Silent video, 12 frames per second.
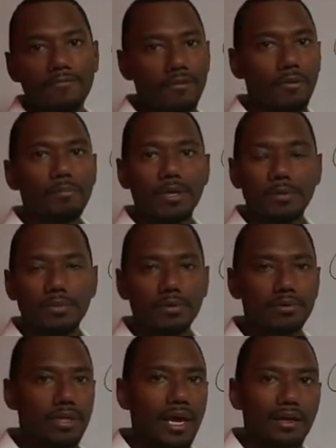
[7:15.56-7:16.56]
from
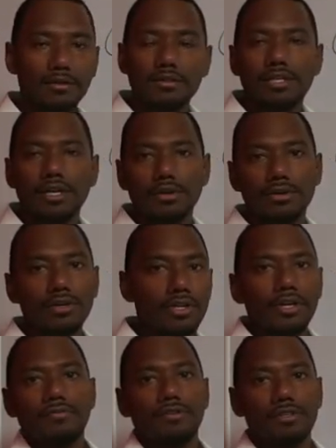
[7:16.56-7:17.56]
people that tell you the
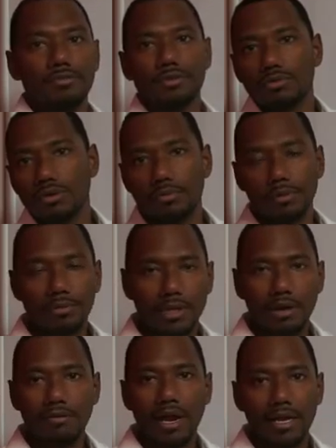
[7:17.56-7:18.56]
difference between people
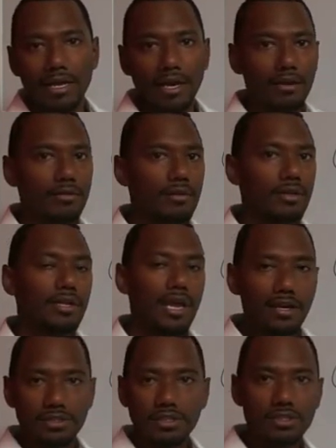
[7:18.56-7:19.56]
that write it down
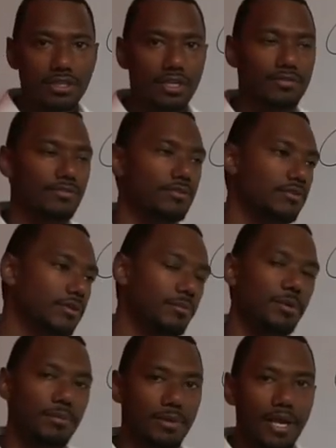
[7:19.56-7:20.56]
that are successful
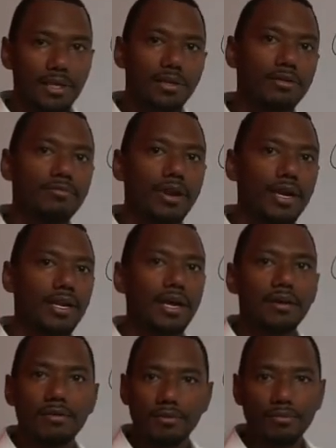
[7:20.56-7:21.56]
and people that don't write it
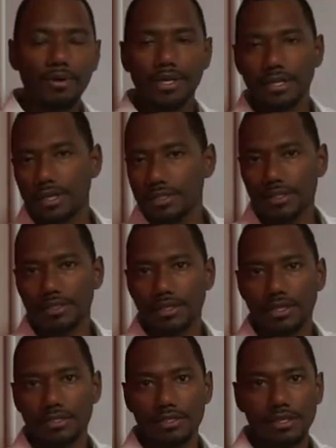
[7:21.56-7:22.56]
down where their
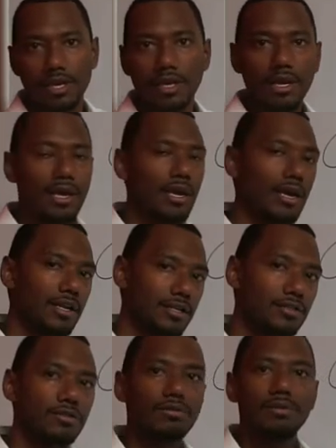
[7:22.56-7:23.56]
success is at. And
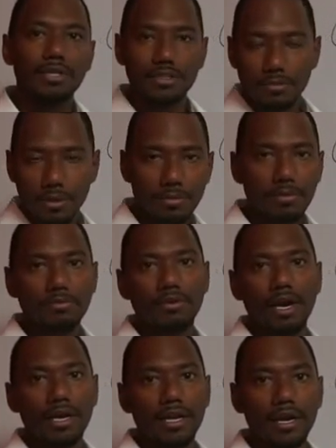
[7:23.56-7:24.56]
it's always the people who
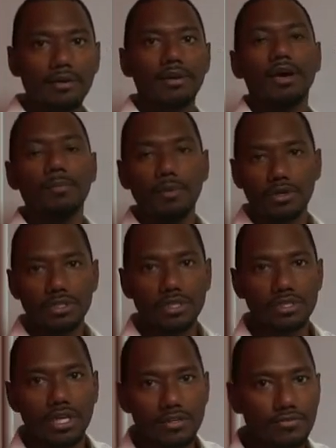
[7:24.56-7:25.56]
write it down are more
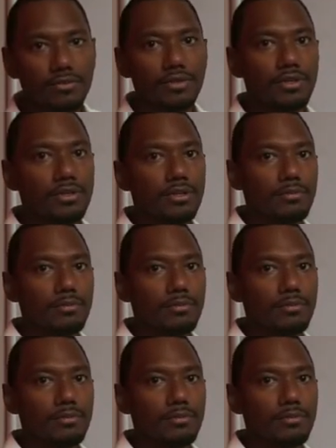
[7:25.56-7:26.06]
successful in doing